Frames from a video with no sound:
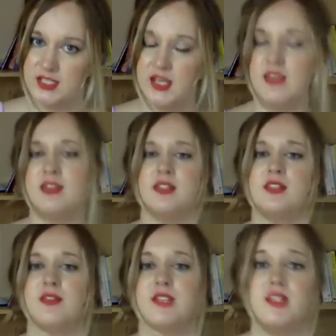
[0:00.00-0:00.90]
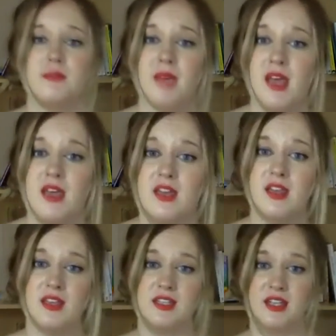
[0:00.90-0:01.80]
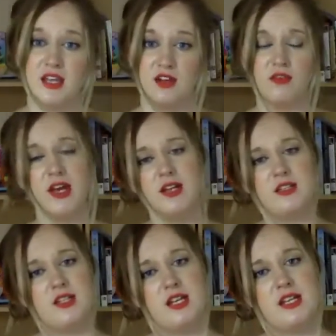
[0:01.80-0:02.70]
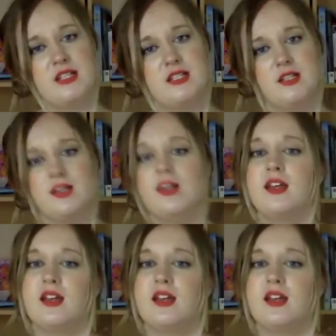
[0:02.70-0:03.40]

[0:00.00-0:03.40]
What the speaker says: And this is going to make staying grounded easier,